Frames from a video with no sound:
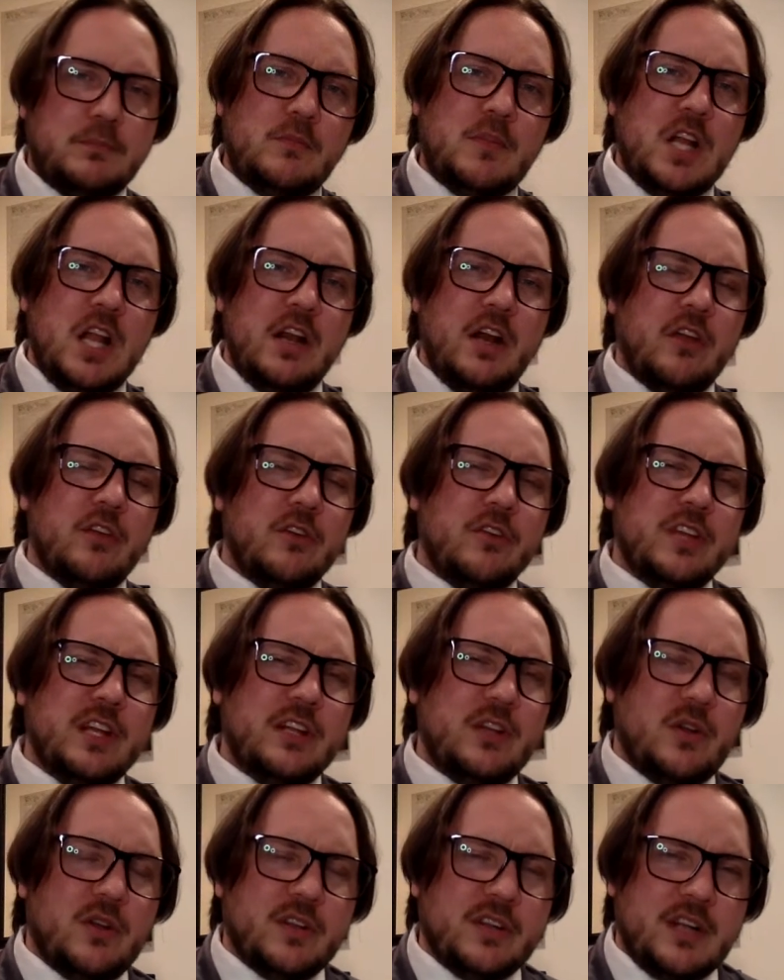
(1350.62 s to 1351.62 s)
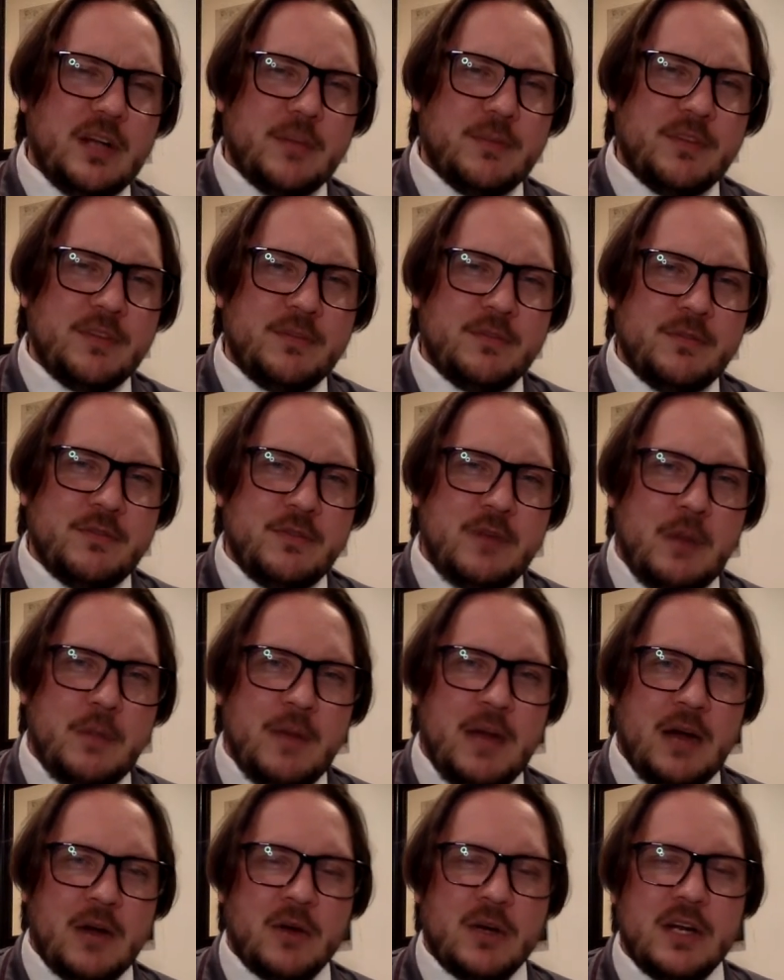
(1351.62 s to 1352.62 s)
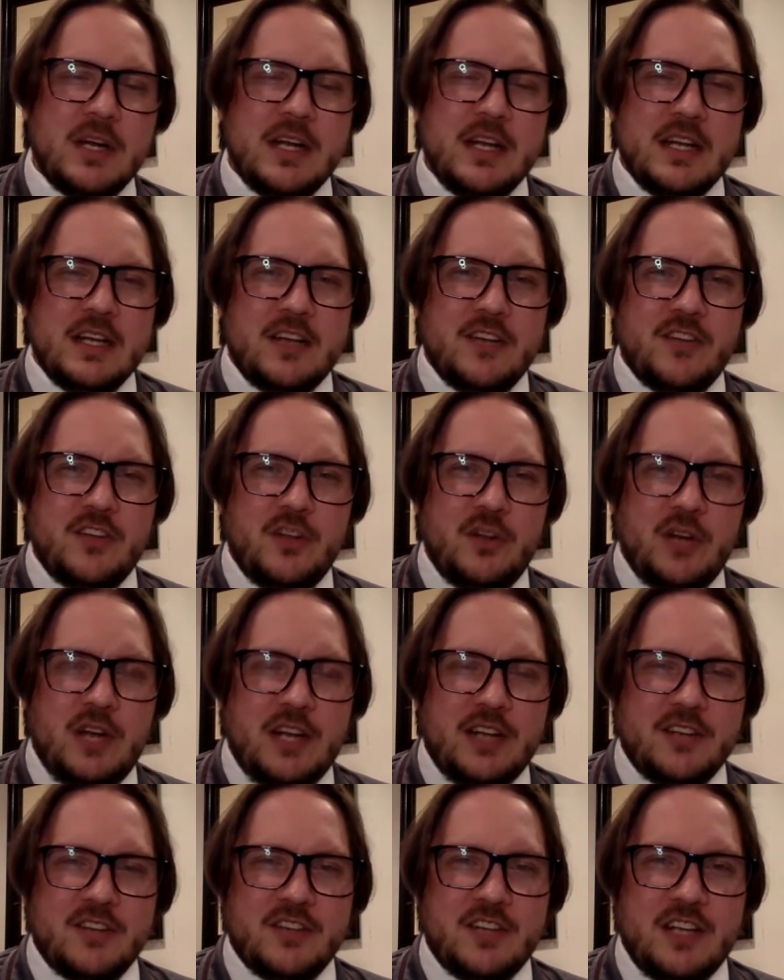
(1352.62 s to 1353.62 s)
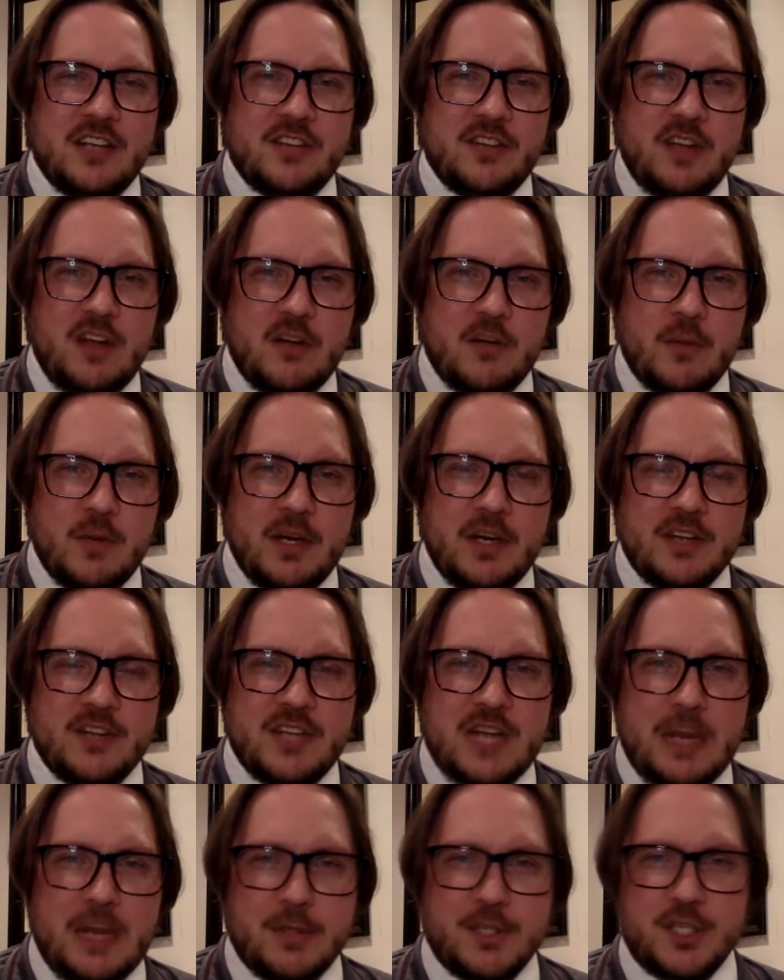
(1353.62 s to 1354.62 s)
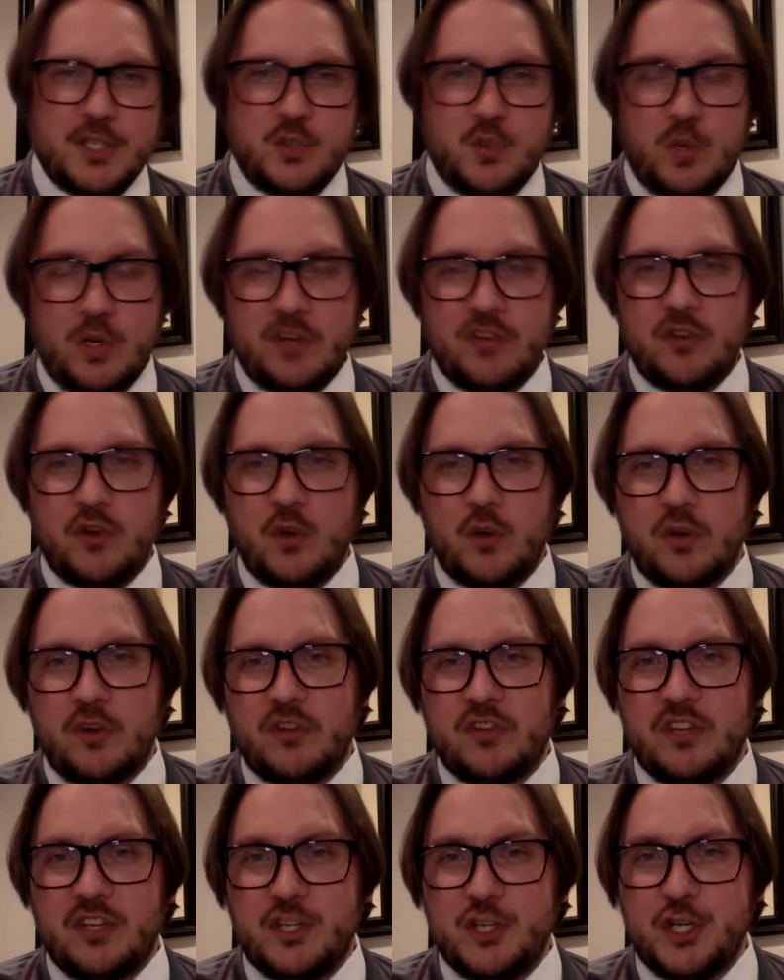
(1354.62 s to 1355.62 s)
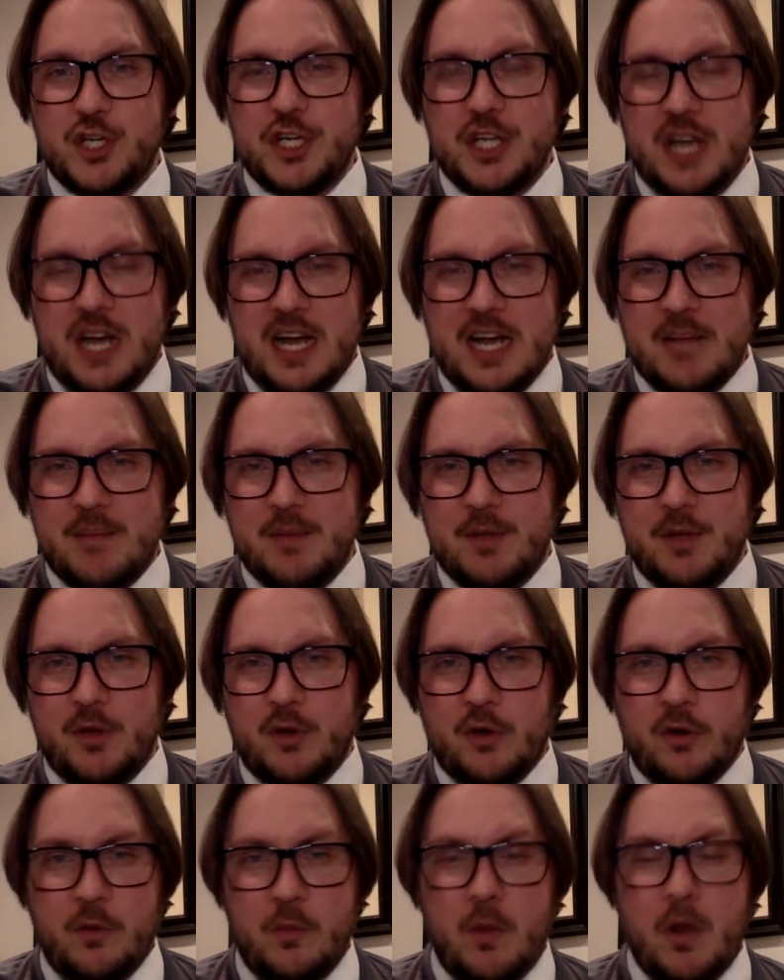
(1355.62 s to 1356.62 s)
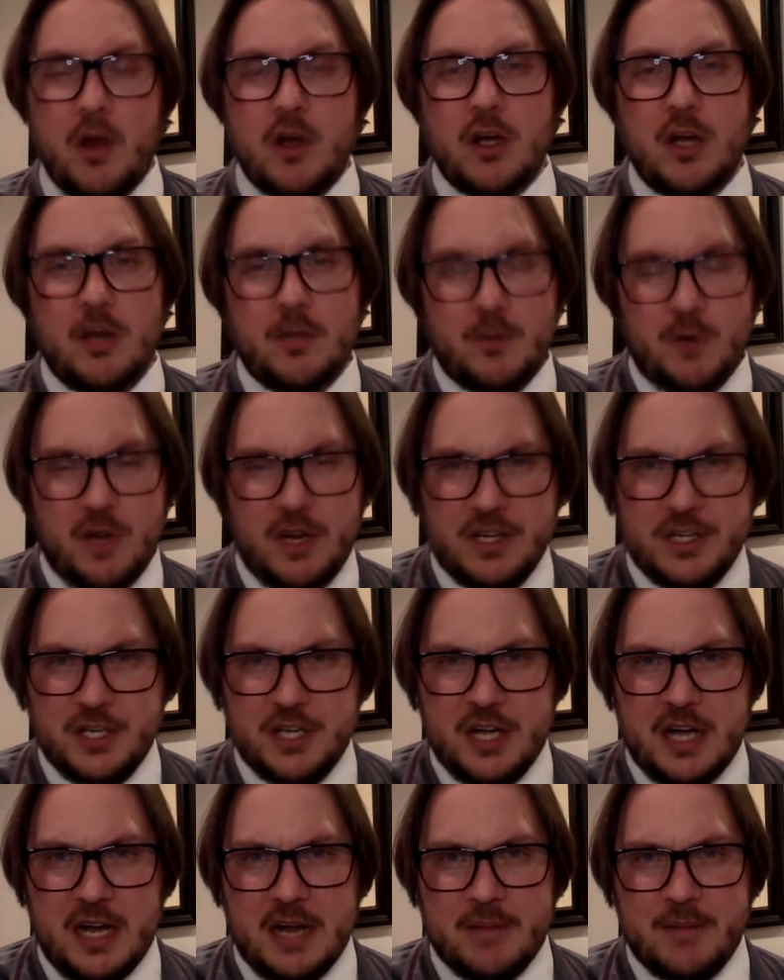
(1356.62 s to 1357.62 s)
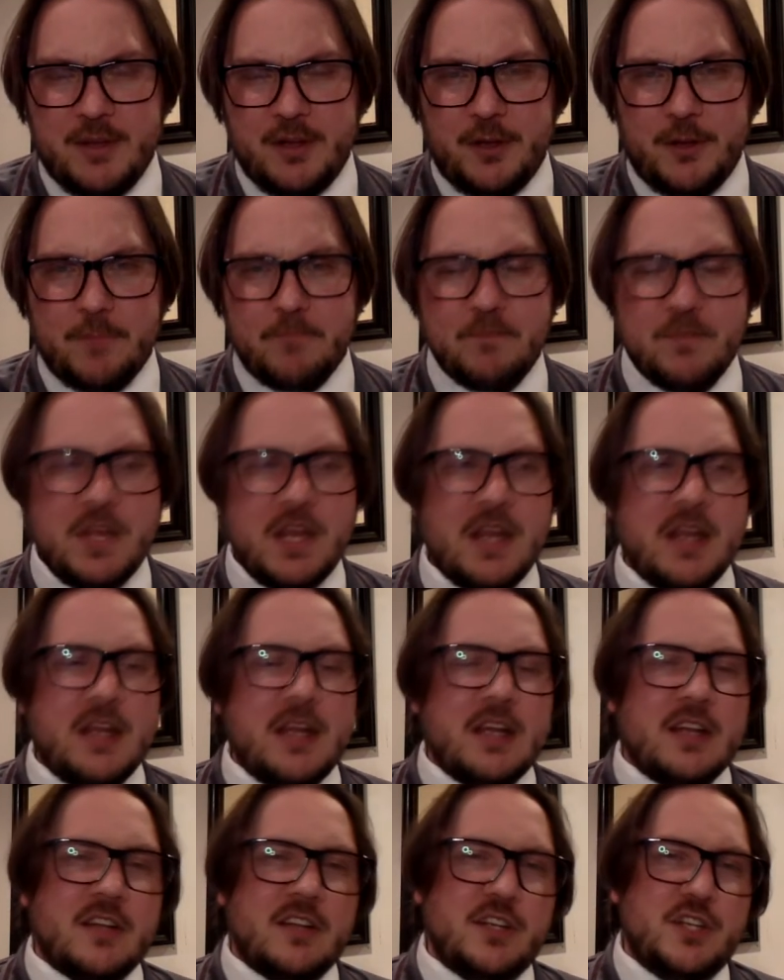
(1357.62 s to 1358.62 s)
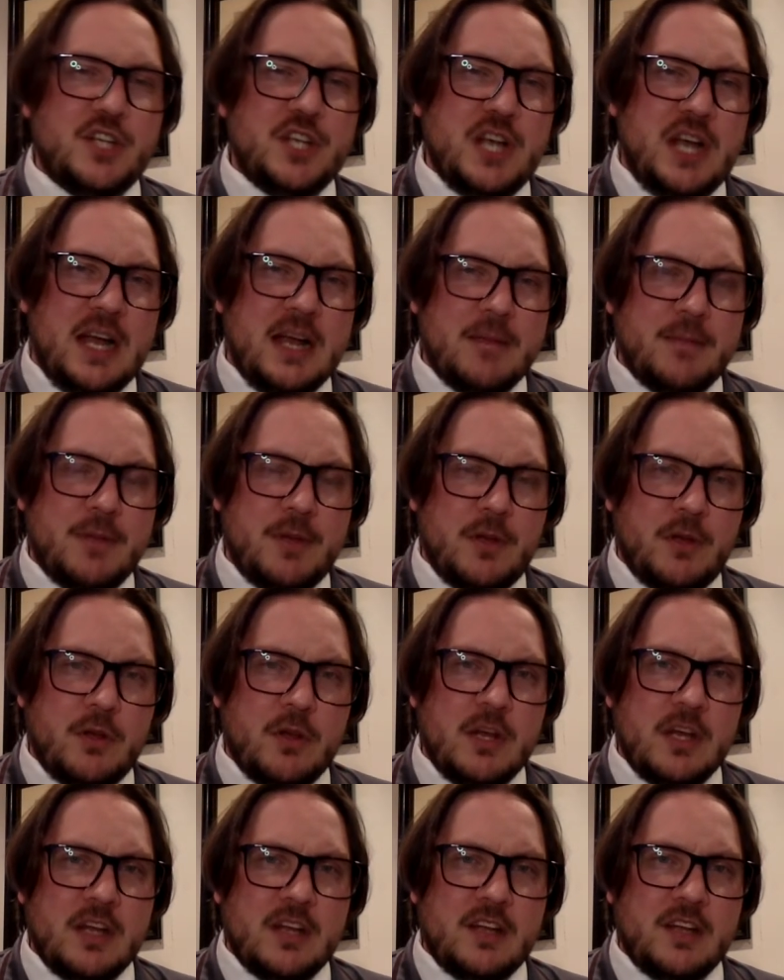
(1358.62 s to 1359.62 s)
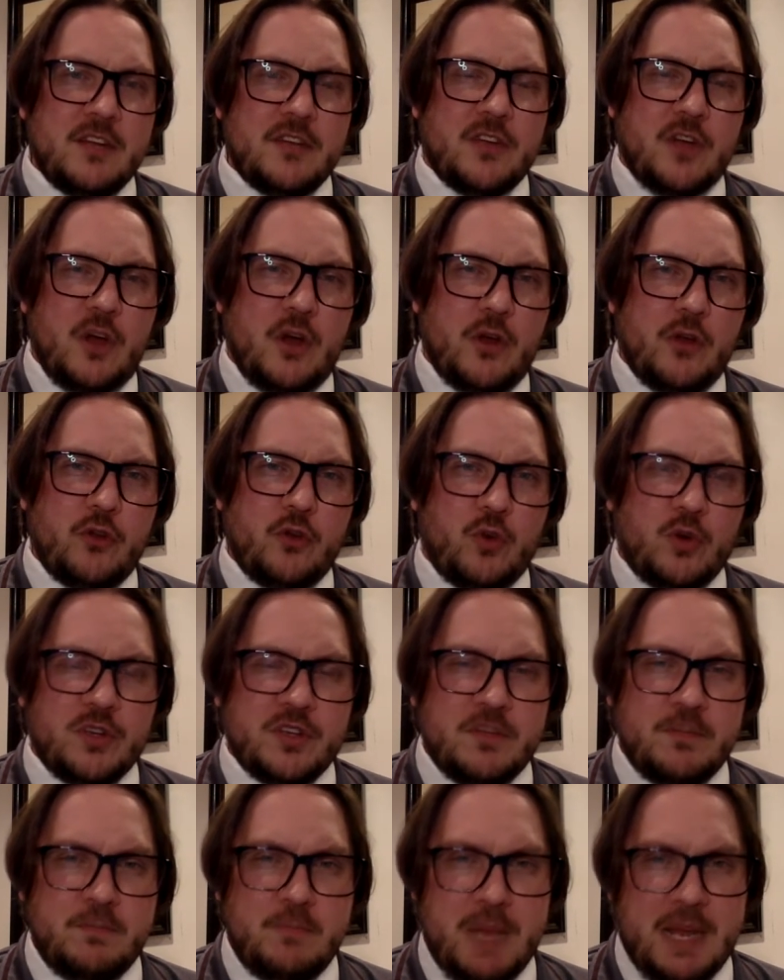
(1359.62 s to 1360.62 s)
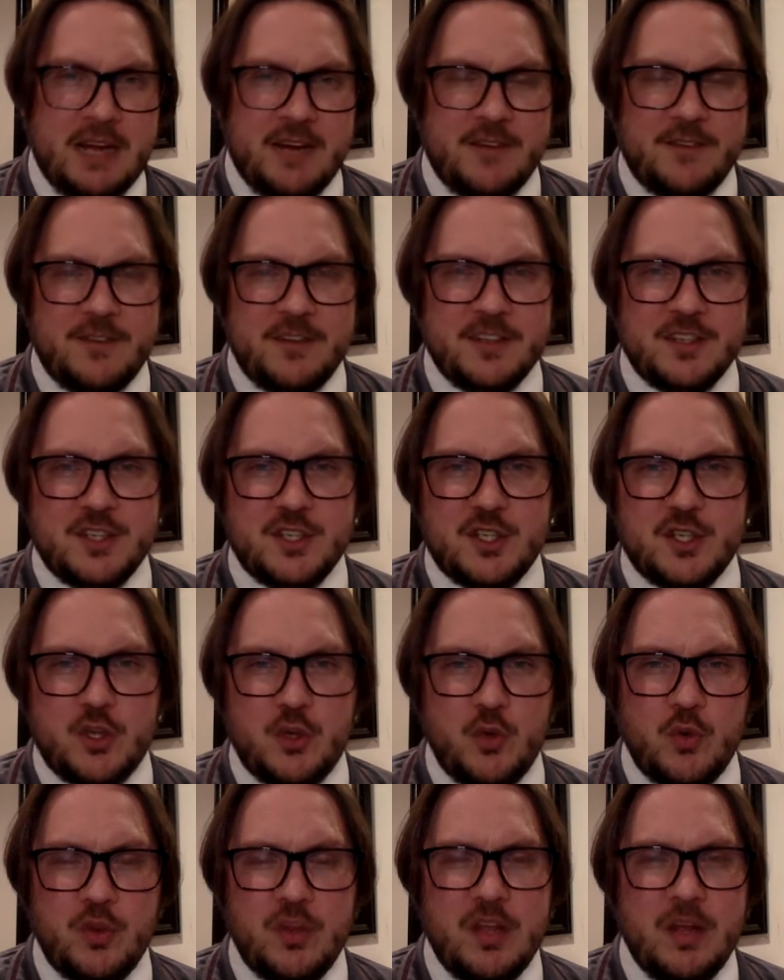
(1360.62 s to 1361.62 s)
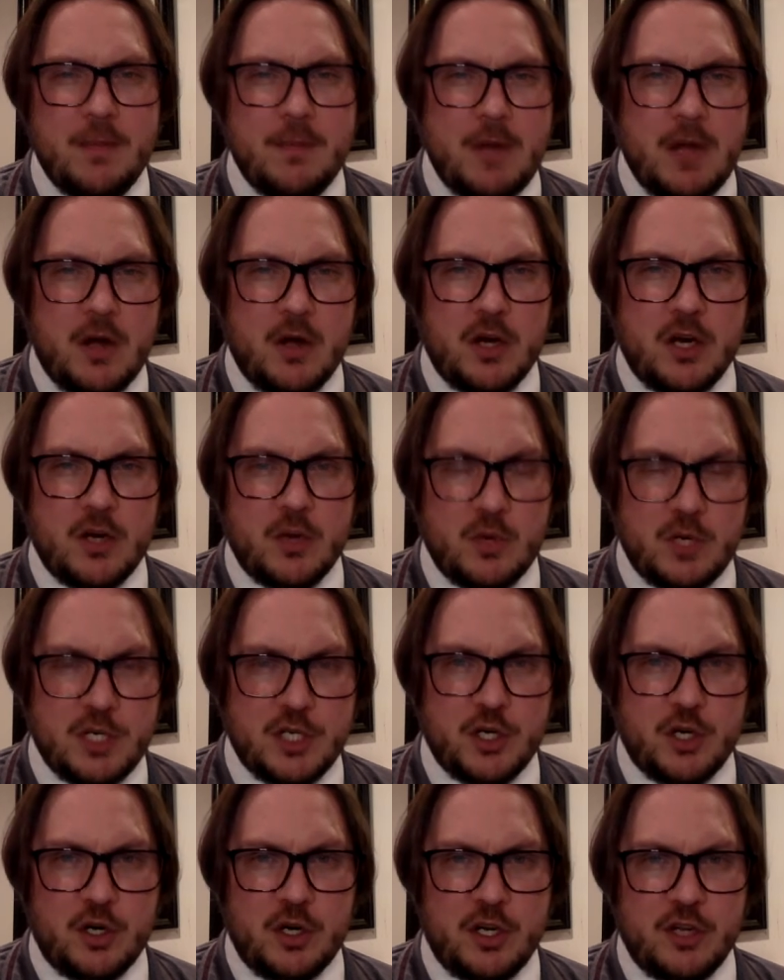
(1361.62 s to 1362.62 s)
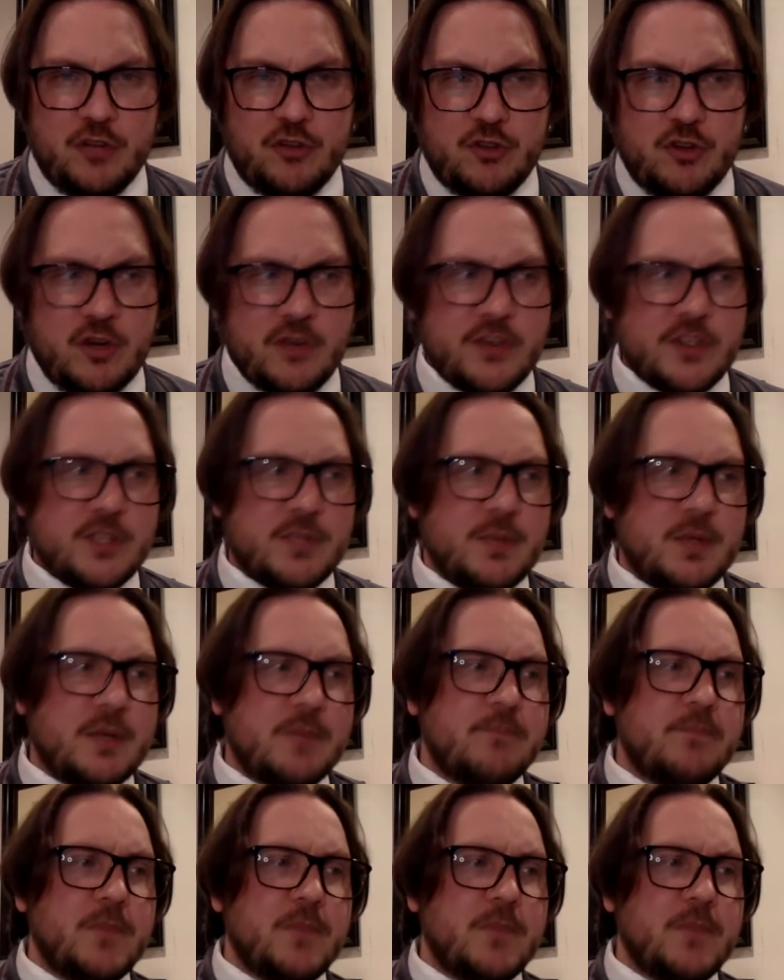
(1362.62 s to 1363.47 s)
Another thing, though, that comes about is the United States government establishes what is known as the GI Bill, or the Montgomery GI Bill. The GI Bill gives all sorts of benefits to the American returning servicemen.